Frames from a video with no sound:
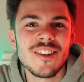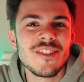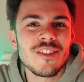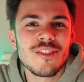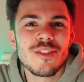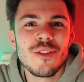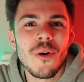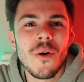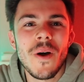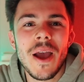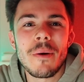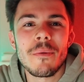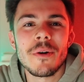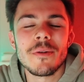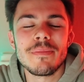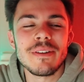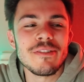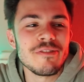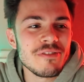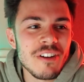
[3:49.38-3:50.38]
just thought it
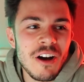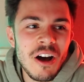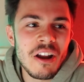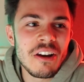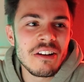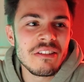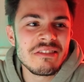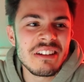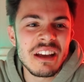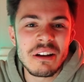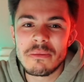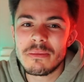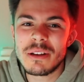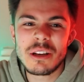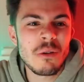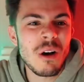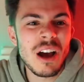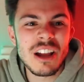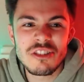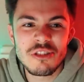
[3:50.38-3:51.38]
would be fun, it would be
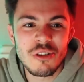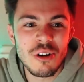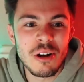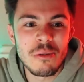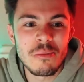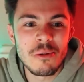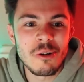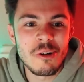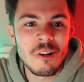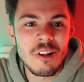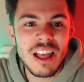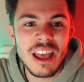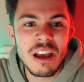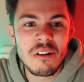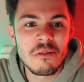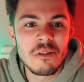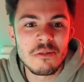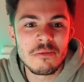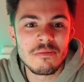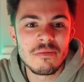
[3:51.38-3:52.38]
quite enjoyable, it
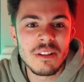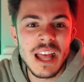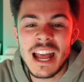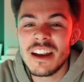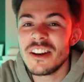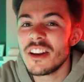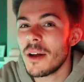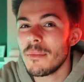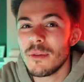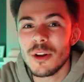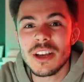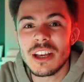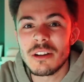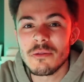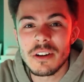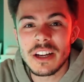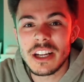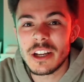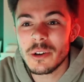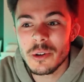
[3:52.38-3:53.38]
would end up looking
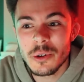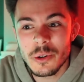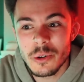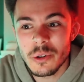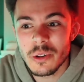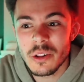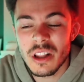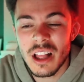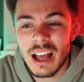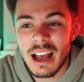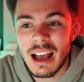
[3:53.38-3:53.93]
really cool,